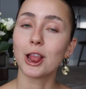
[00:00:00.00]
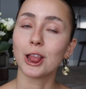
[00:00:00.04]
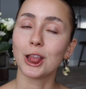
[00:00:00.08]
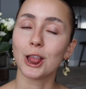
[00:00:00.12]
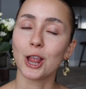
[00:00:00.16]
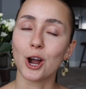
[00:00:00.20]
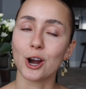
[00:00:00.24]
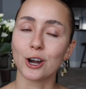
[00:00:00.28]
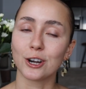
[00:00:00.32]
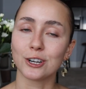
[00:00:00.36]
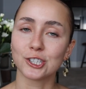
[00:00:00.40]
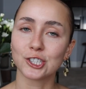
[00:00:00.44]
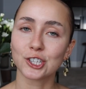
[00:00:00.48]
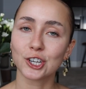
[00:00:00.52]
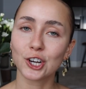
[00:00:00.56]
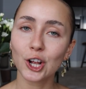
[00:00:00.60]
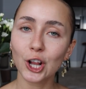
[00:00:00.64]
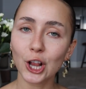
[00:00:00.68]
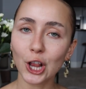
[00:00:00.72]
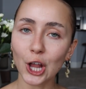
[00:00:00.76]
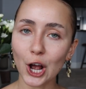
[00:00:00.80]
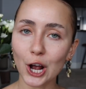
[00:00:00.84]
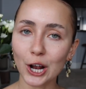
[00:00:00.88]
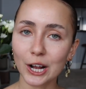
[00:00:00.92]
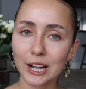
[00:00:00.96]
Large
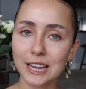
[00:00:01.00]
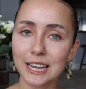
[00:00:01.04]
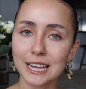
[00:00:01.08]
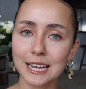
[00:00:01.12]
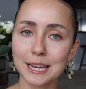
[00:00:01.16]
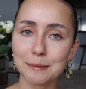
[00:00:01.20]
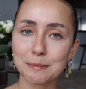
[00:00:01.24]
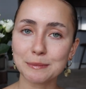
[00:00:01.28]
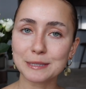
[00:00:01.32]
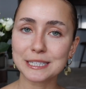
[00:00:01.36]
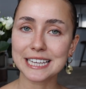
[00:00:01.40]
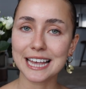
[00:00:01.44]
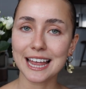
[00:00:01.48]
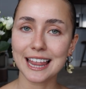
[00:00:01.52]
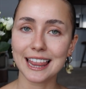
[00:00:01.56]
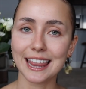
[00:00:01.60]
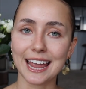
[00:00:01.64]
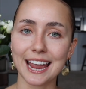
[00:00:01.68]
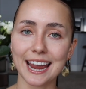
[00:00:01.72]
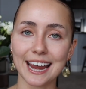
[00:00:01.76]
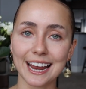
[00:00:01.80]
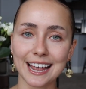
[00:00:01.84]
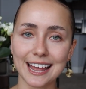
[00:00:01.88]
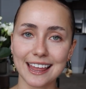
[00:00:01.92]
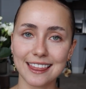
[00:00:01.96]
claw clips
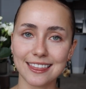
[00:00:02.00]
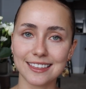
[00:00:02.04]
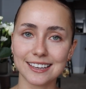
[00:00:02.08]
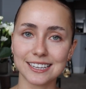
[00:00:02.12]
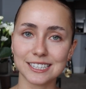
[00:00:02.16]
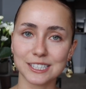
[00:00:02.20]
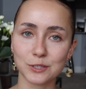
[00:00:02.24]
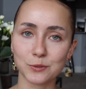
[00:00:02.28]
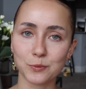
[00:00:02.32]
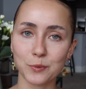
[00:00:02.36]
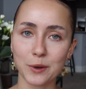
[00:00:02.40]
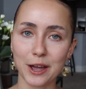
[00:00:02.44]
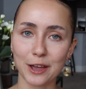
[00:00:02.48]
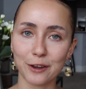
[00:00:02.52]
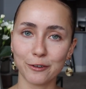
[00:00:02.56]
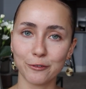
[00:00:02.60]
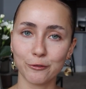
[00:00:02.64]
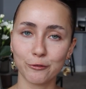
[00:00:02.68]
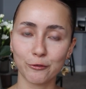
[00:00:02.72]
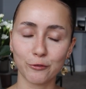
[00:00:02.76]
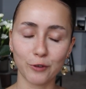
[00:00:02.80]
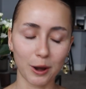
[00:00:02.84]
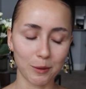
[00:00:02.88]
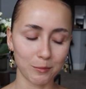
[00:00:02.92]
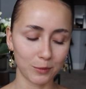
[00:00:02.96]
like this one
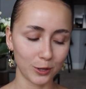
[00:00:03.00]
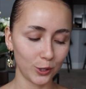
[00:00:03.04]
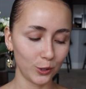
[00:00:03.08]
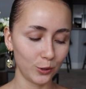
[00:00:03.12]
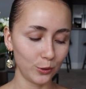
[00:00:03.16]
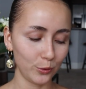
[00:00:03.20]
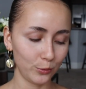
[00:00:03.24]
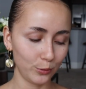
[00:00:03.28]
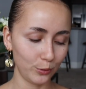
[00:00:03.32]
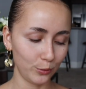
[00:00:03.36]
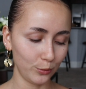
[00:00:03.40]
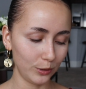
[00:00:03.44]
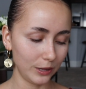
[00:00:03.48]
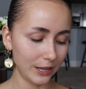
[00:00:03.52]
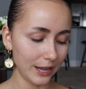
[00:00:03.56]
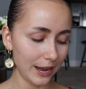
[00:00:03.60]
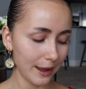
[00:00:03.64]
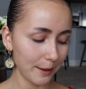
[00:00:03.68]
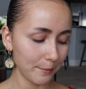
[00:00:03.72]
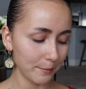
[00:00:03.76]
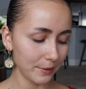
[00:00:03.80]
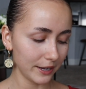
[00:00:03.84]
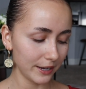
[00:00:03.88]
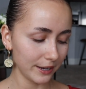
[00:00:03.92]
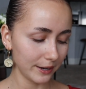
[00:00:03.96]
from
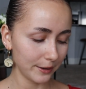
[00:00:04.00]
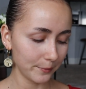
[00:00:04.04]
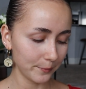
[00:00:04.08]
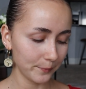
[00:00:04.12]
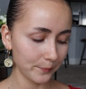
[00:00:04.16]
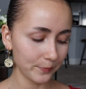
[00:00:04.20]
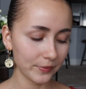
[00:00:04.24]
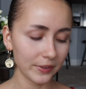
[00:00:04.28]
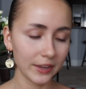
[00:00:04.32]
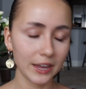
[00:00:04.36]
Lululemon.